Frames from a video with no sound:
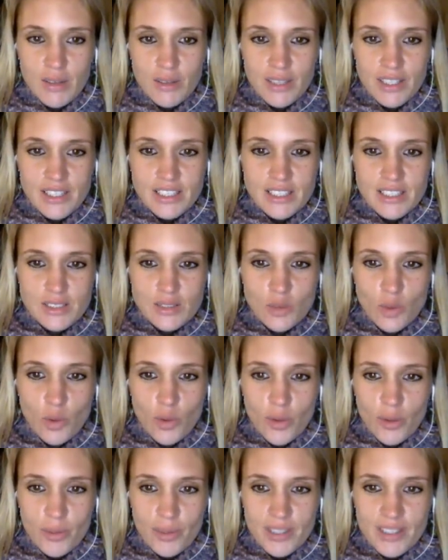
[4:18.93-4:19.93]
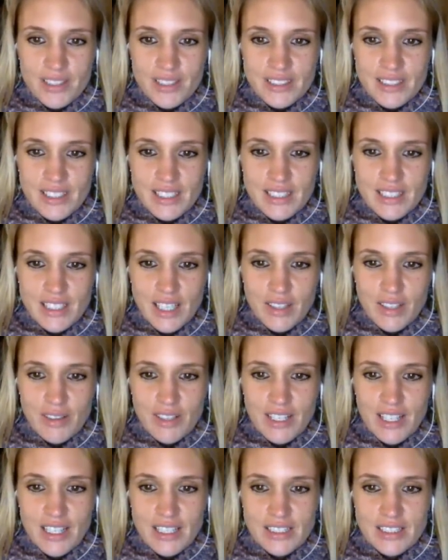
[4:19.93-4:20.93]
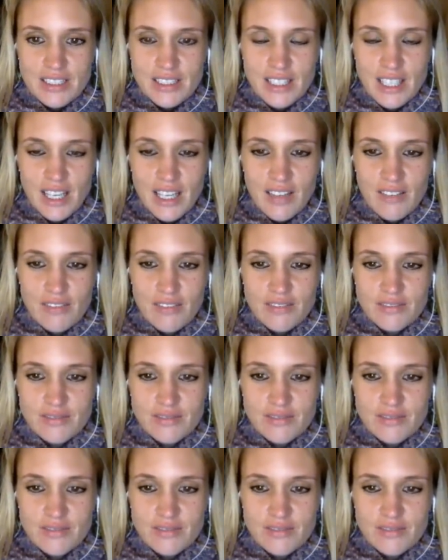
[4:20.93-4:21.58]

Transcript: We just thought that we'd see each other, and then it just kind of